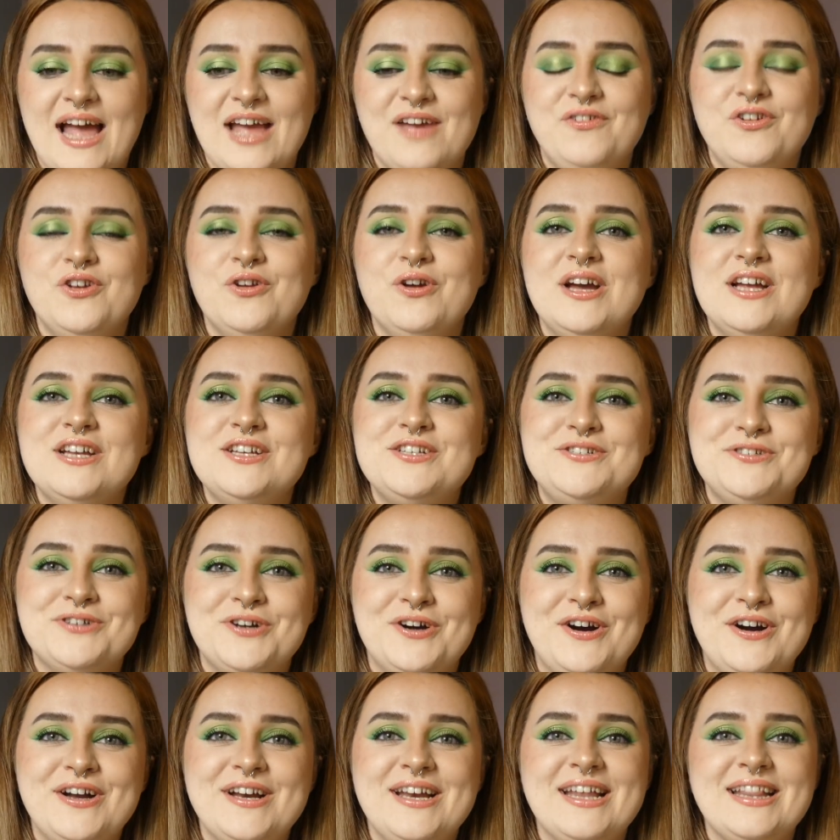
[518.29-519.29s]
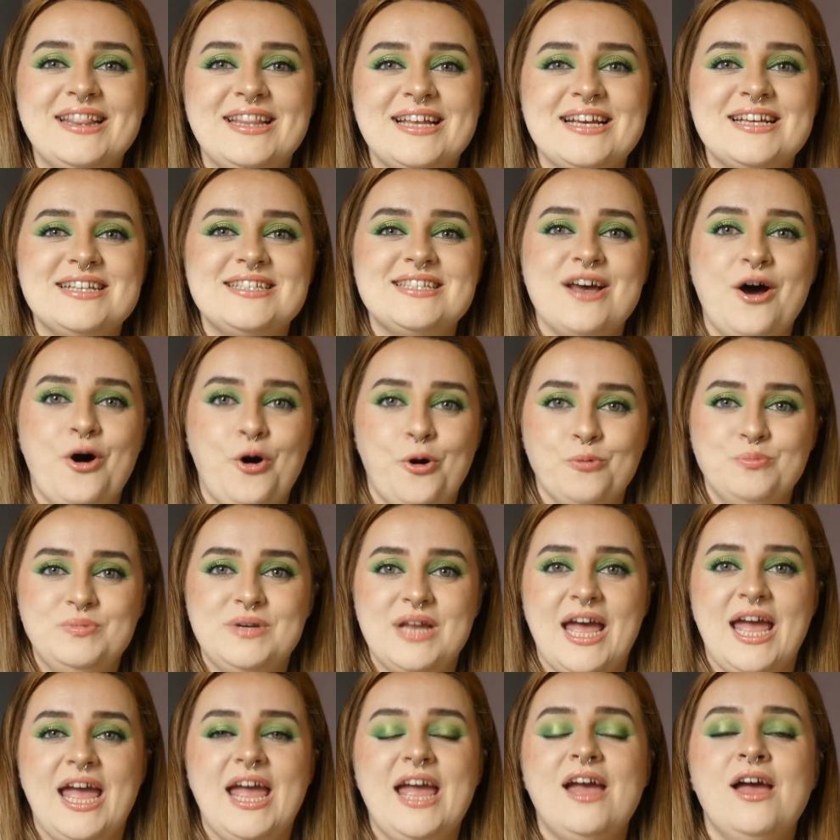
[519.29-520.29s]
If you enjoyed this
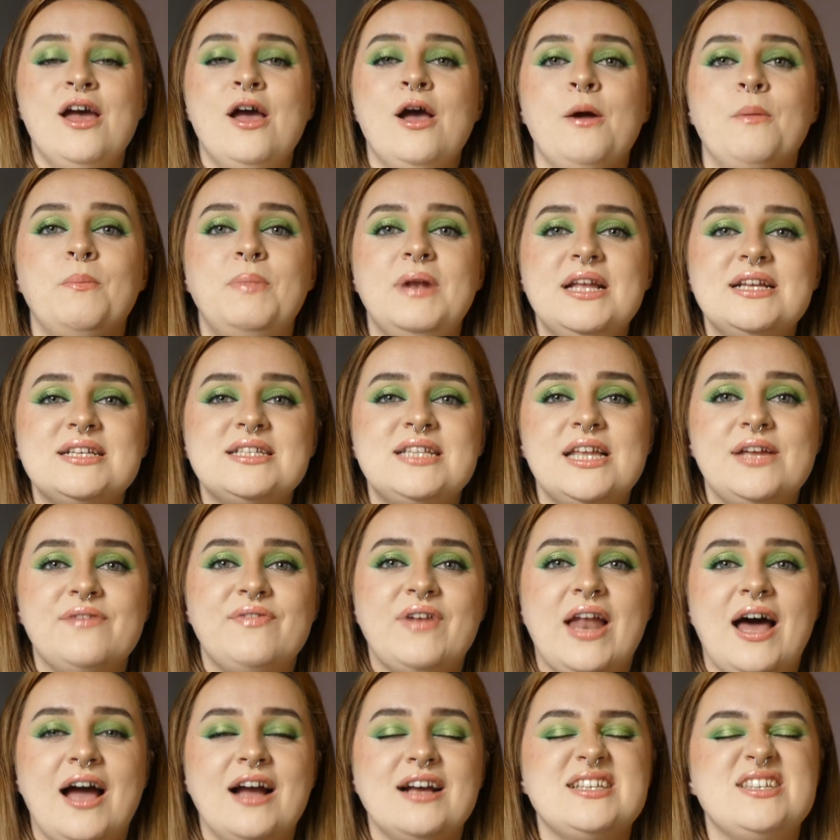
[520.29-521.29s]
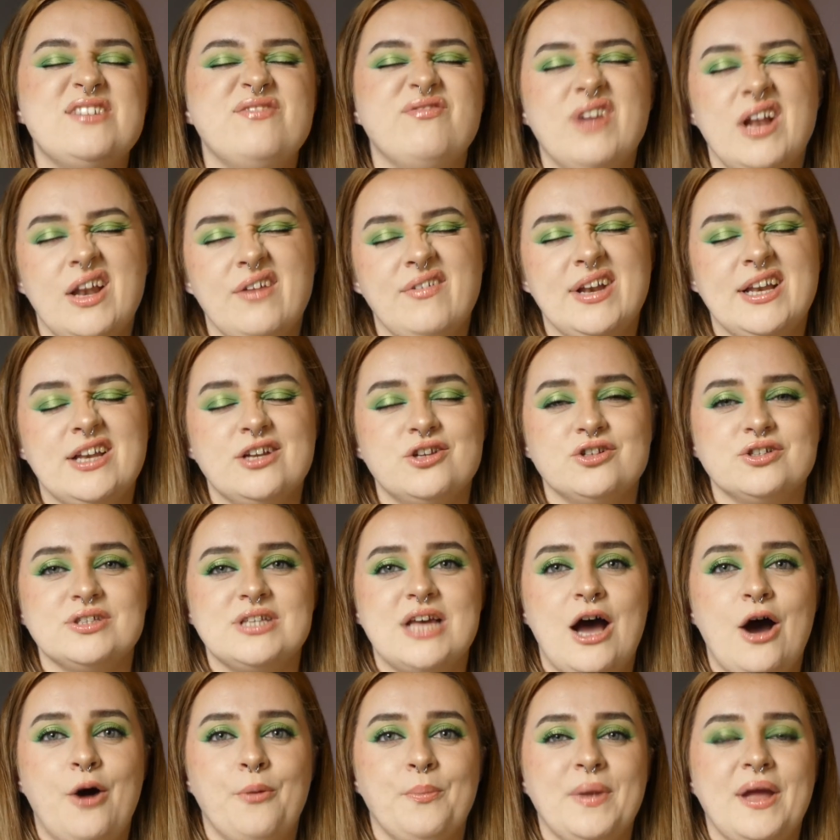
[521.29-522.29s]
update, please leave a like, 'cause it really does
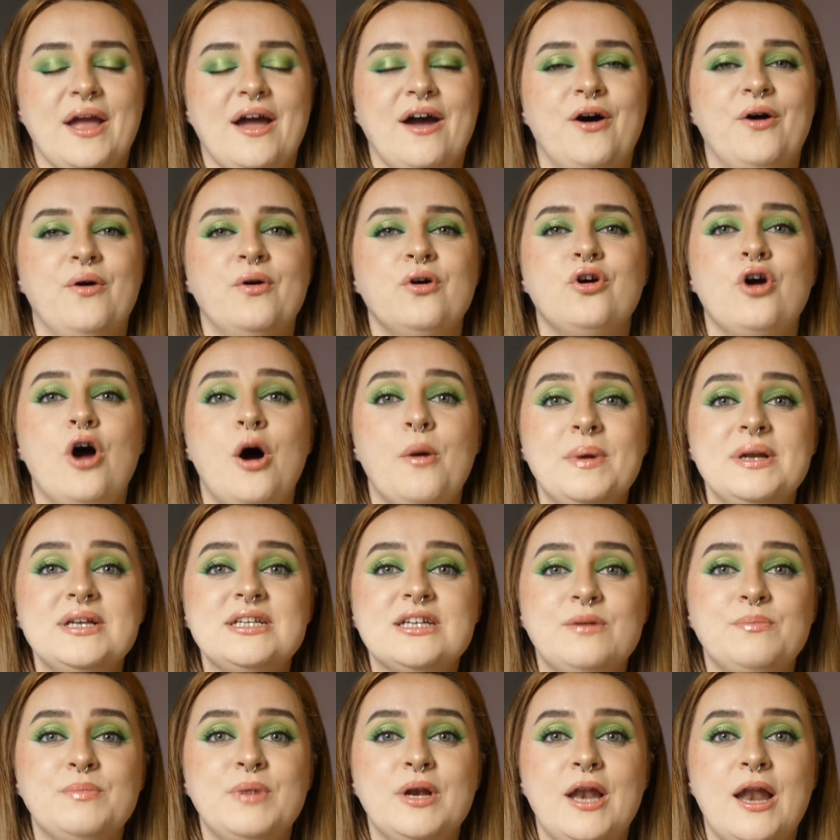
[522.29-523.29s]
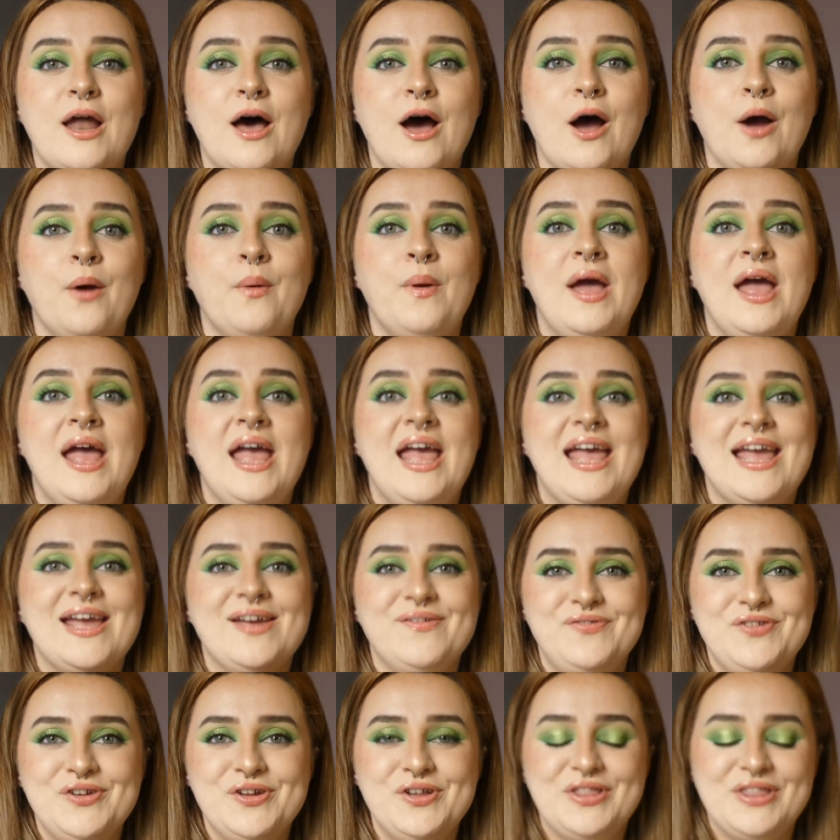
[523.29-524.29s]
help me out. Comment down below
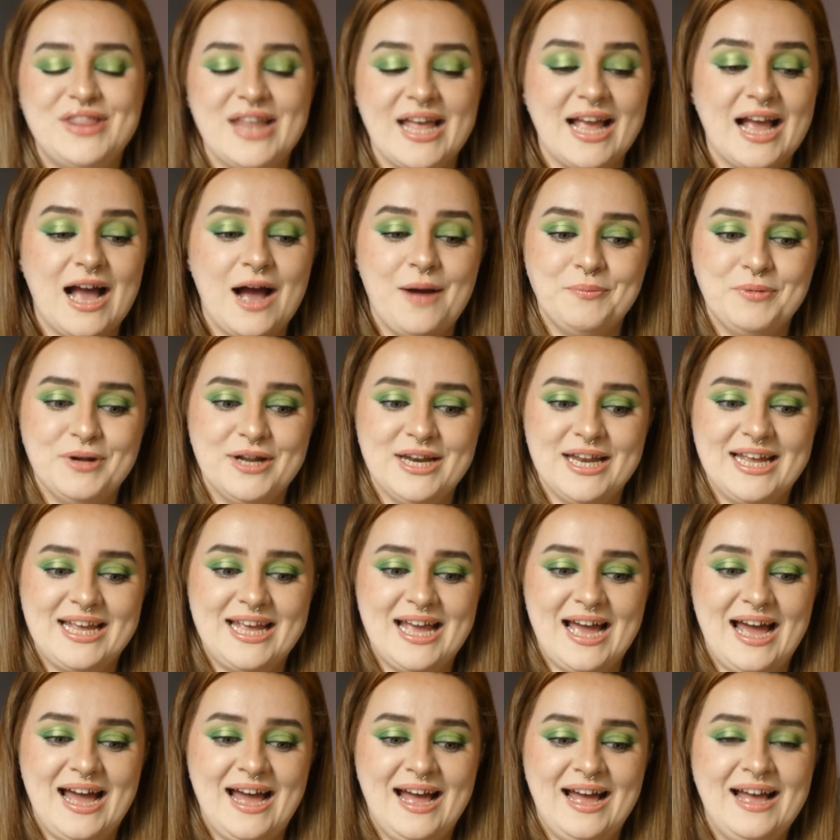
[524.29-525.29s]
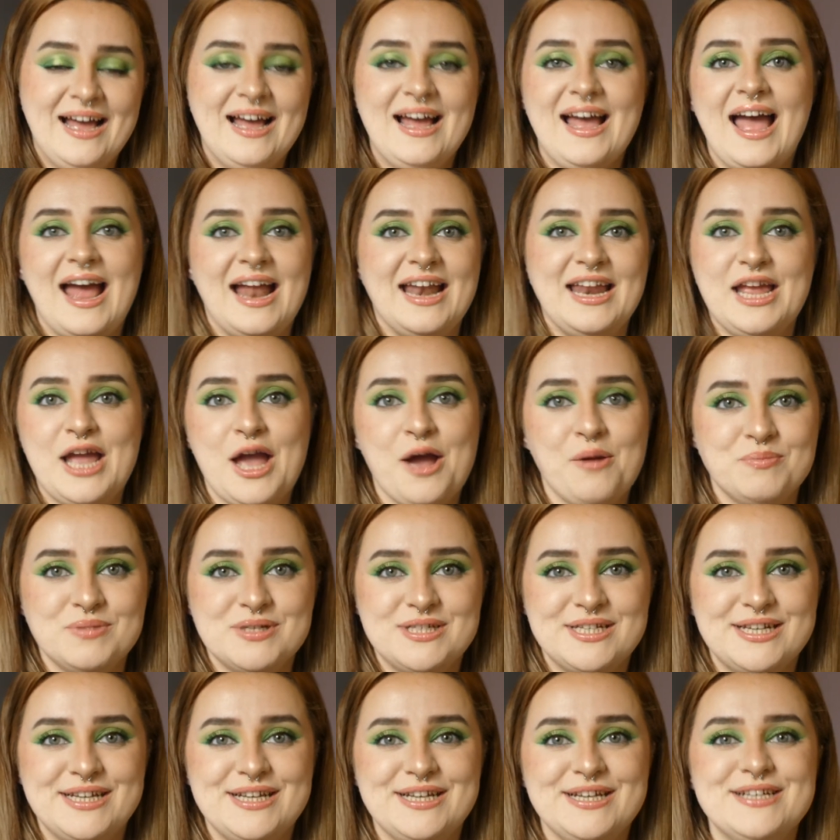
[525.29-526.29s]
if you think I'm gonna get any
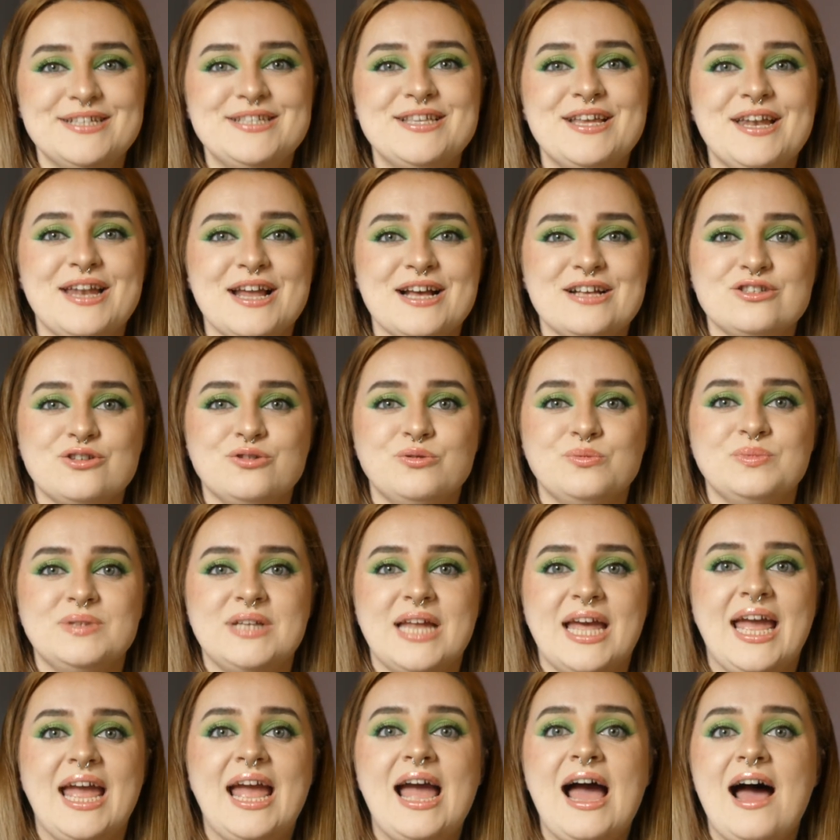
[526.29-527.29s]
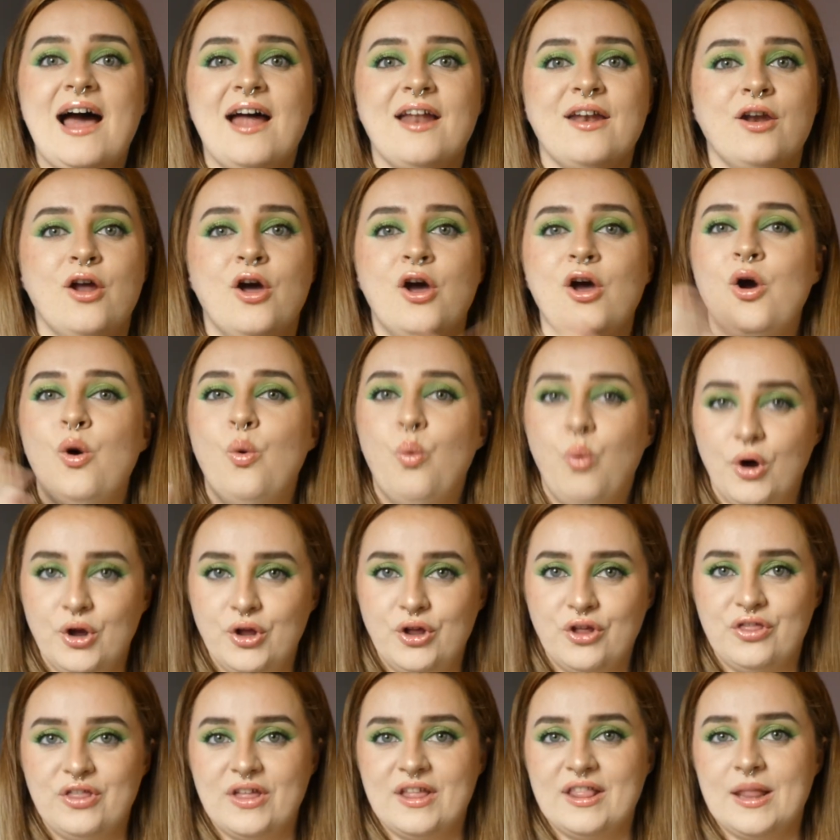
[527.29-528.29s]
empties next update and what
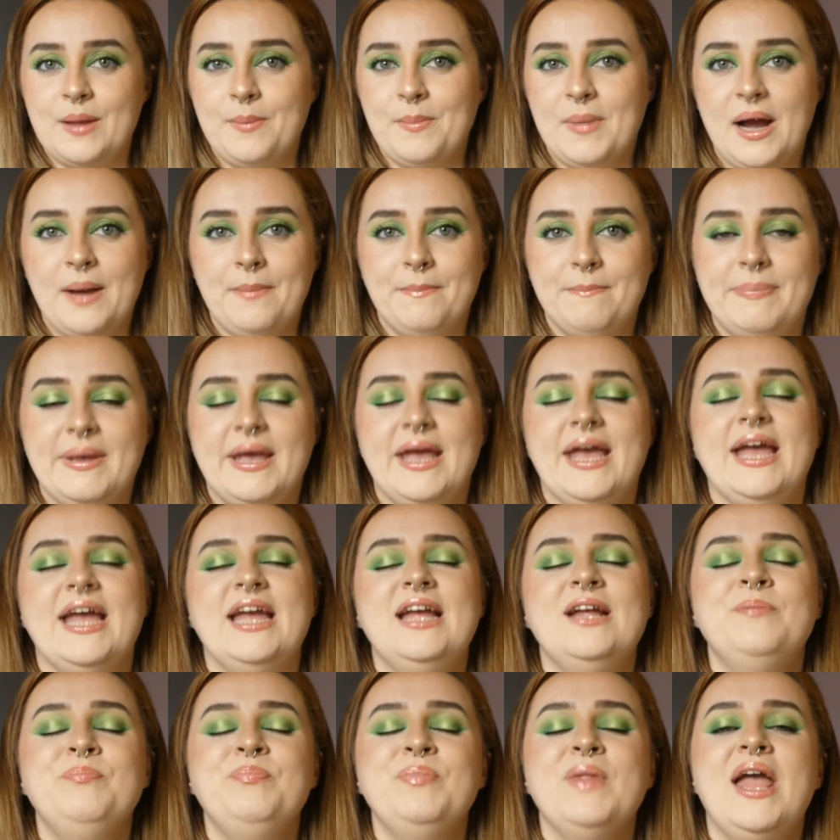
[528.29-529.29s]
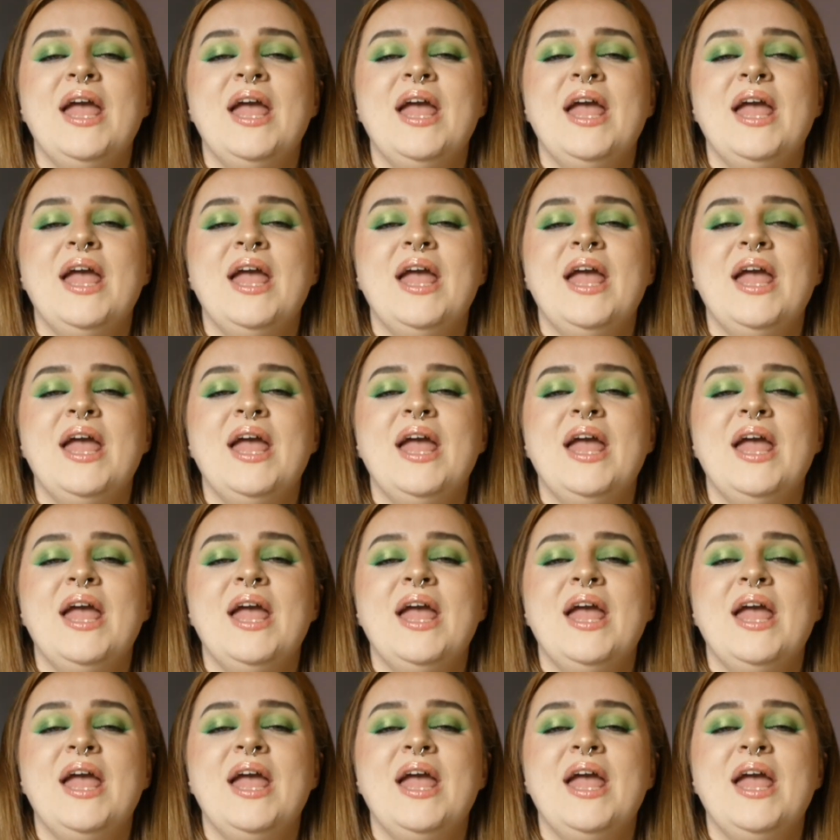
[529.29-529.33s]
you think they might be.